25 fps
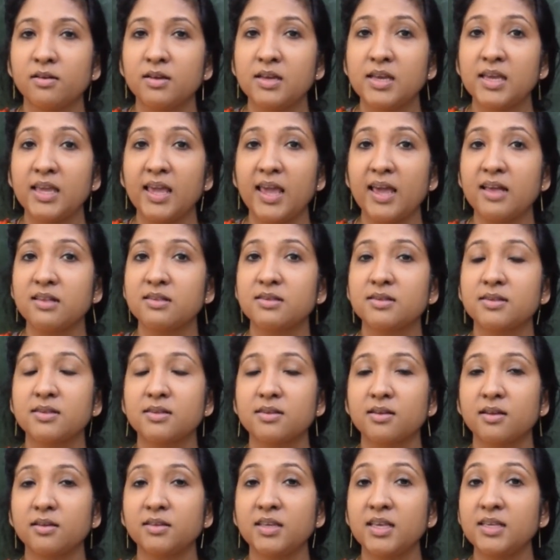
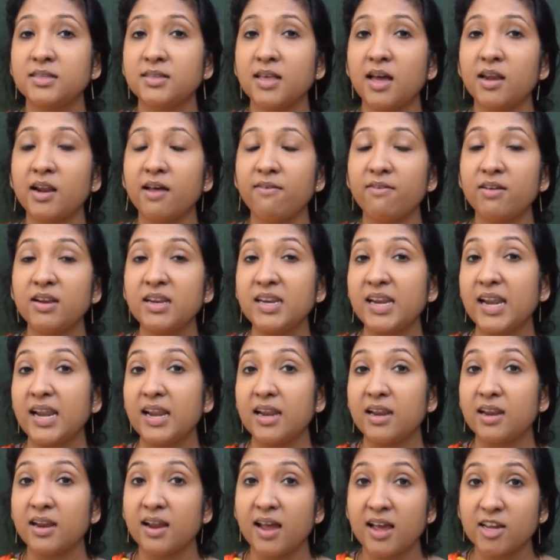Yes, these are our
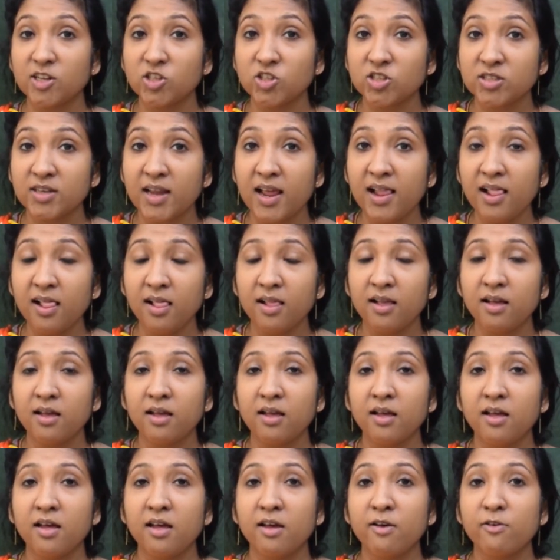national
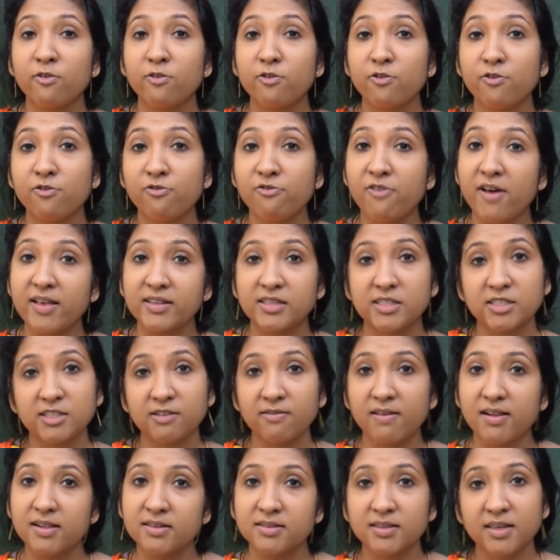
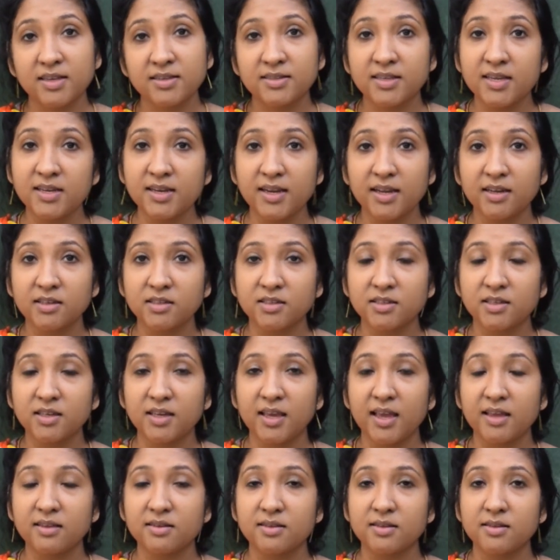festivals, isn't it?
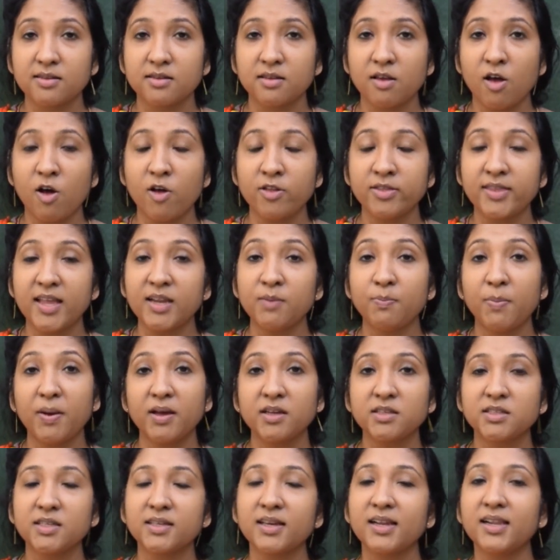Yes, on that
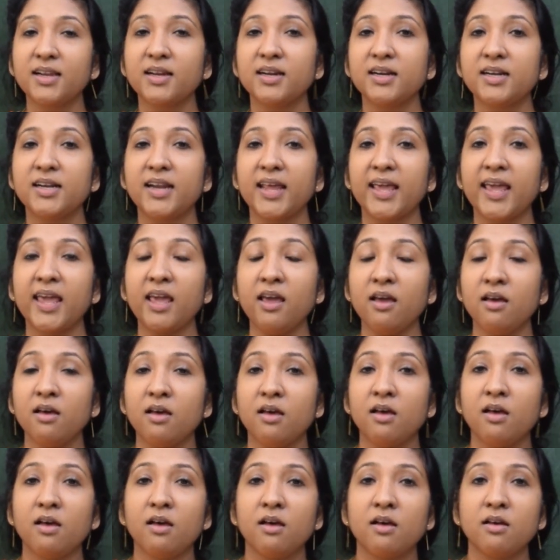particular day,
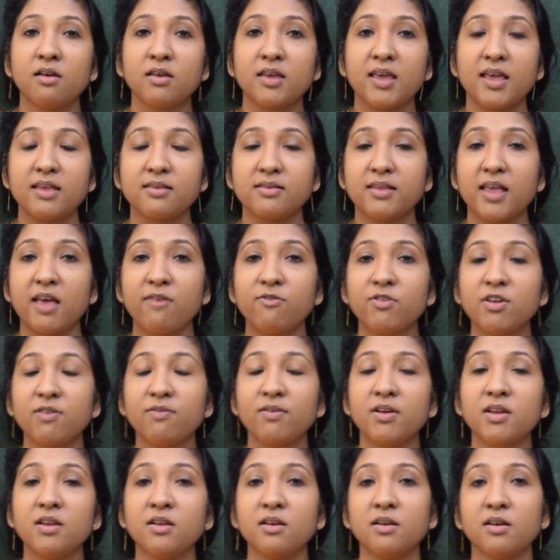yes,
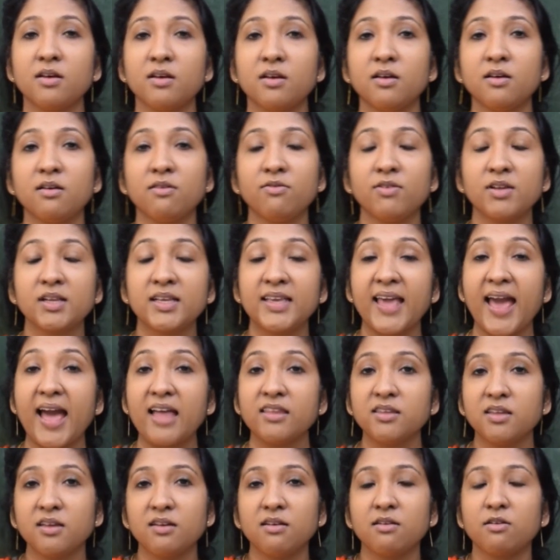everyone
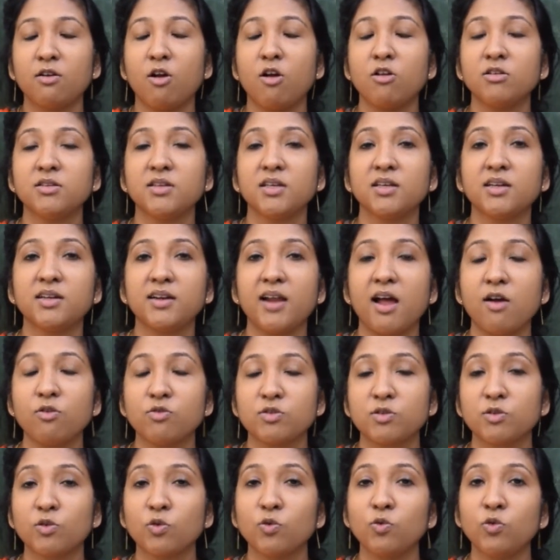gather on the
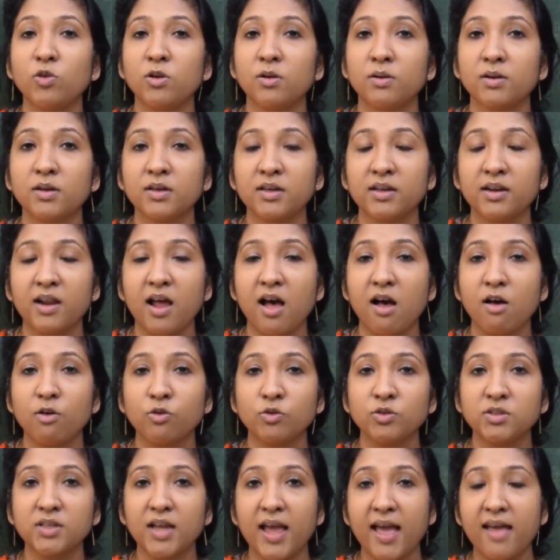ground, school
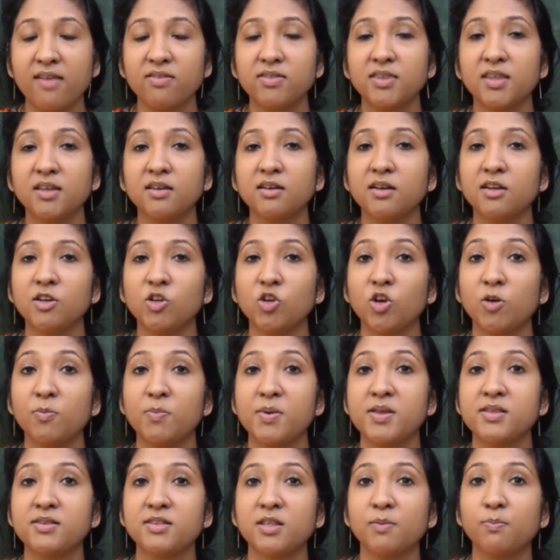ground, and your
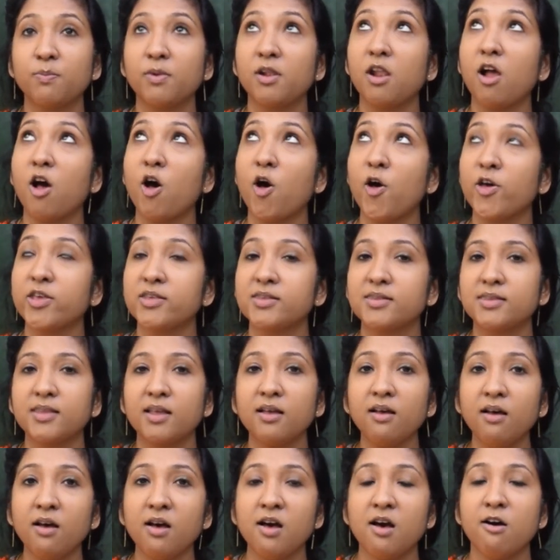principal hoists
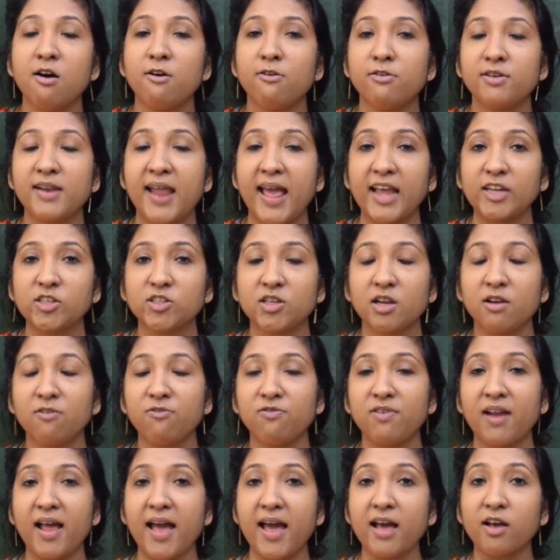the national
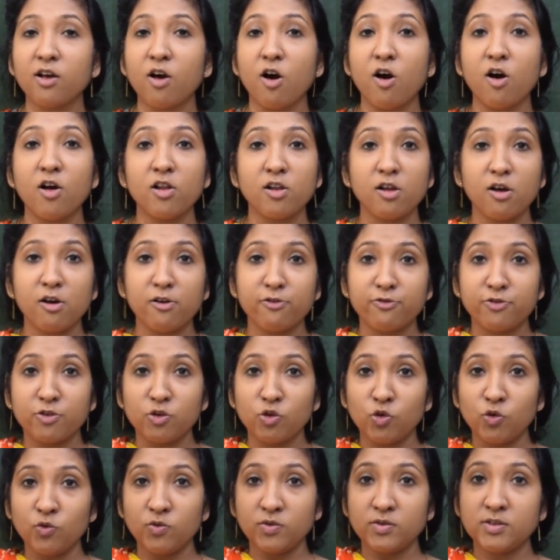flag. All of
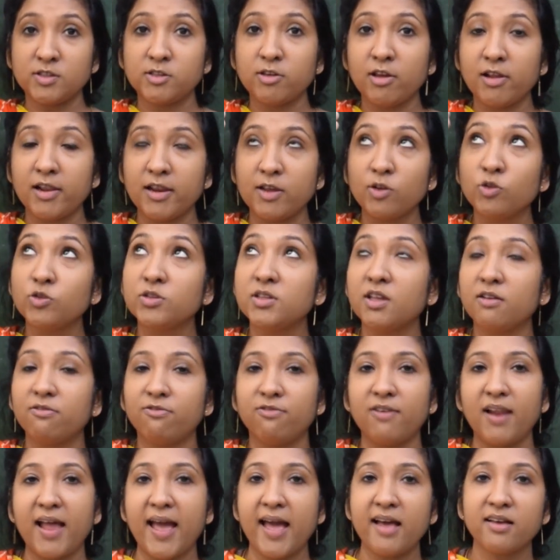you salute the
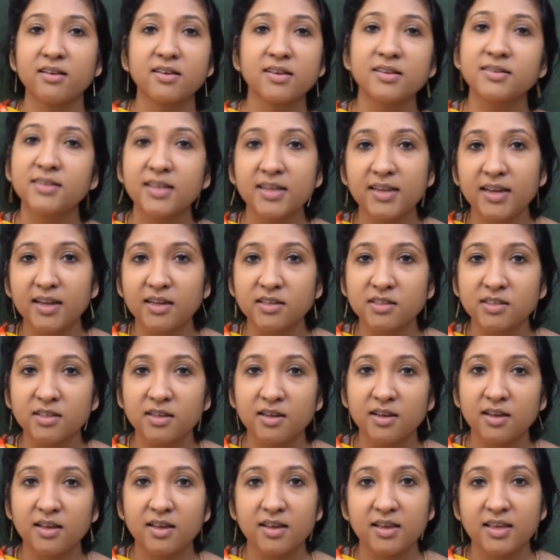flag, isn't it?
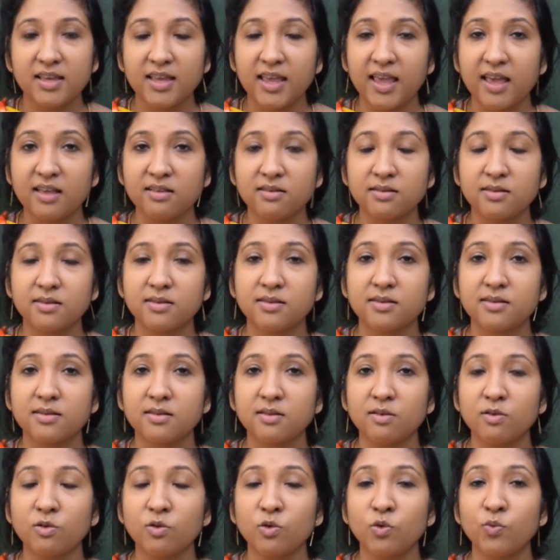Yes.
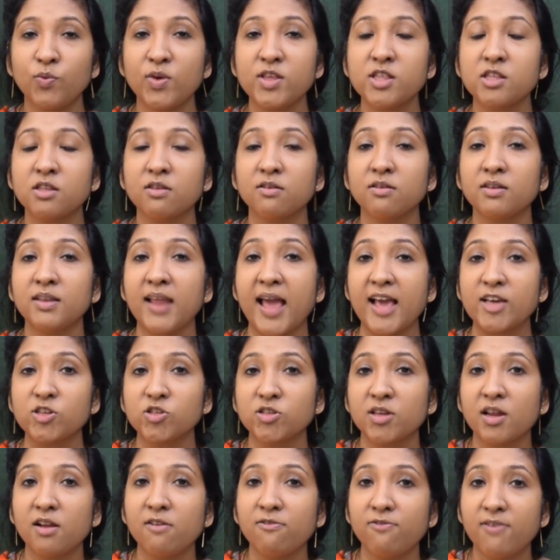So, which
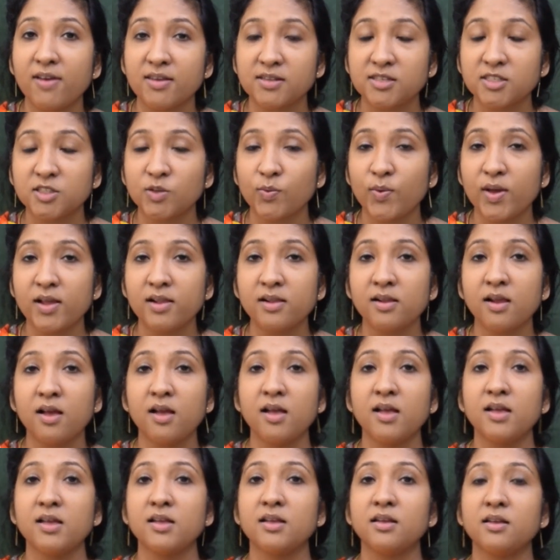national festival
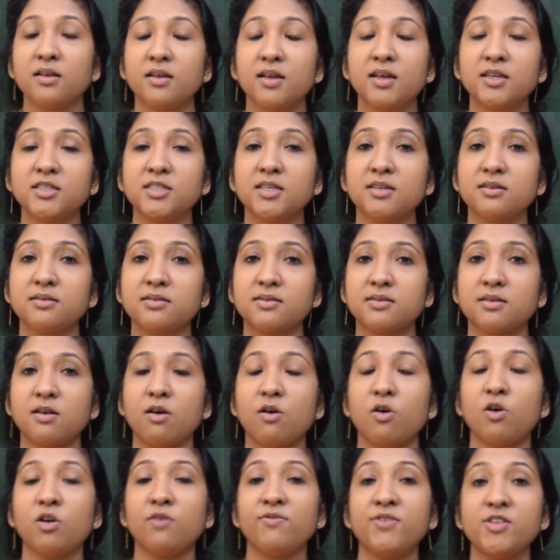it is,
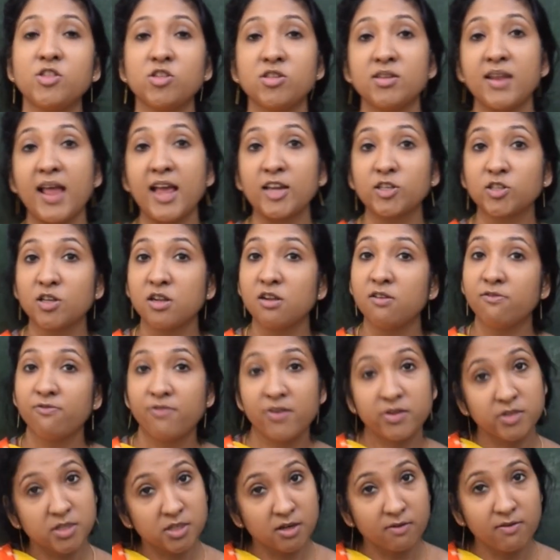or which national
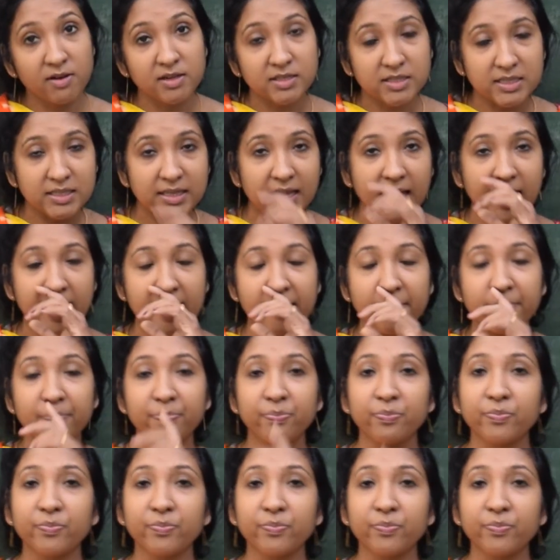festivals they are?